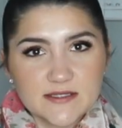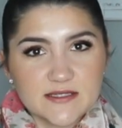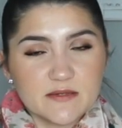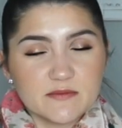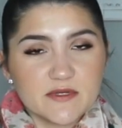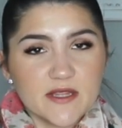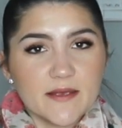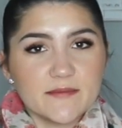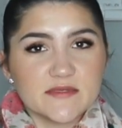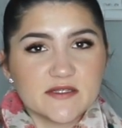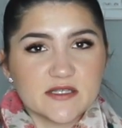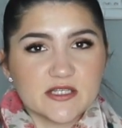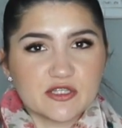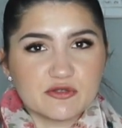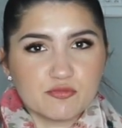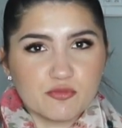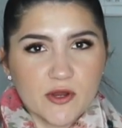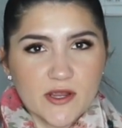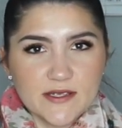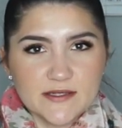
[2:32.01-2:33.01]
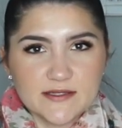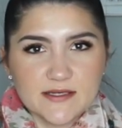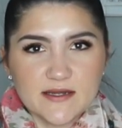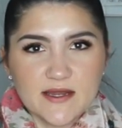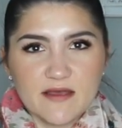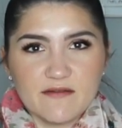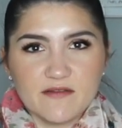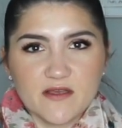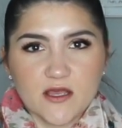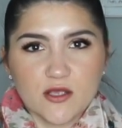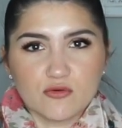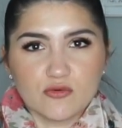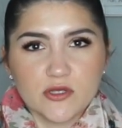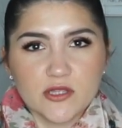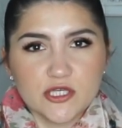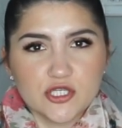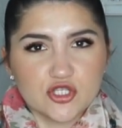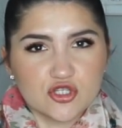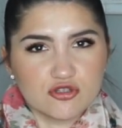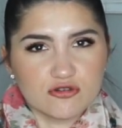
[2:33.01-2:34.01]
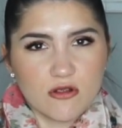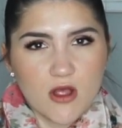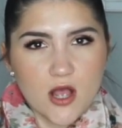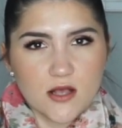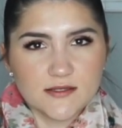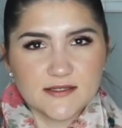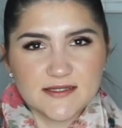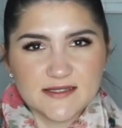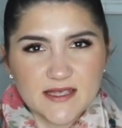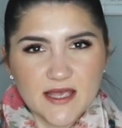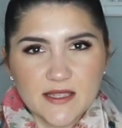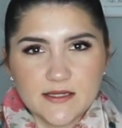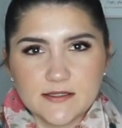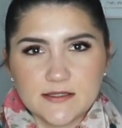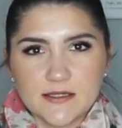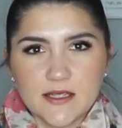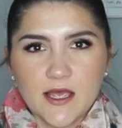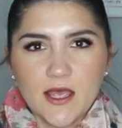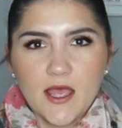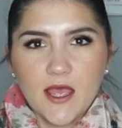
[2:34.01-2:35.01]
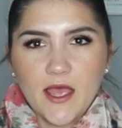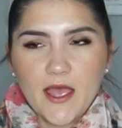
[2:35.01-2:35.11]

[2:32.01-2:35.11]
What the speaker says: Sometimes the sprays can have like a really strong scent,